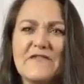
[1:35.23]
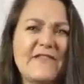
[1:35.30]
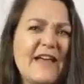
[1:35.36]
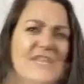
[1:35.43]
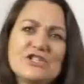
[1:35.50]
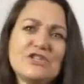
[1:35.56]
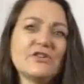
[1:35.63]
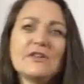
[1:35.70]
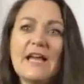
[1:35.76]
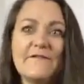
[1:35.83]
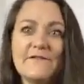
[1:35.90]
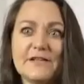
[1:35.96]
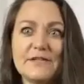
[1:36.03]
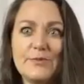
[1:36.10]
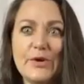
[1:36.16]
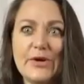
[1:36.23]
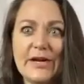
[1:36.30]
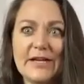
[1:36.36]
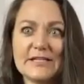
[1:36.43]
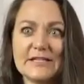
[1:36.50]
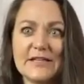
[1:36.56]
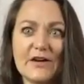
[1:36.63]
of that's your life
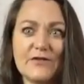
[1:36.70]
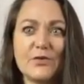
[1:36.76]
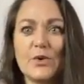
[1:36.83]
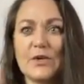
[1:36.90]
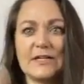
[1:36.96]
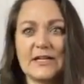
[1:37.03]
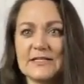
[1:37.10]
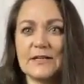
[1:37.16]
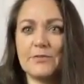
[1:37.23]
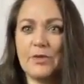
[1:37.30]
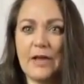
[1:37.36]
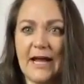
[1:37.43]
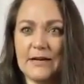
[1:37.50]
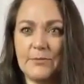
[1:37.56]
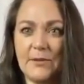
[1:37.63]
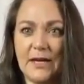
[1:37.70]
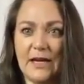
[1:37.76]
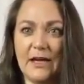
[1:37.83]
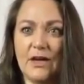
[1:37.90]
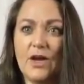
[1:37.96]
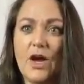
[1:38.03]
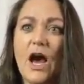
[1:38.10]
experience, therefore it doesn't apply to me.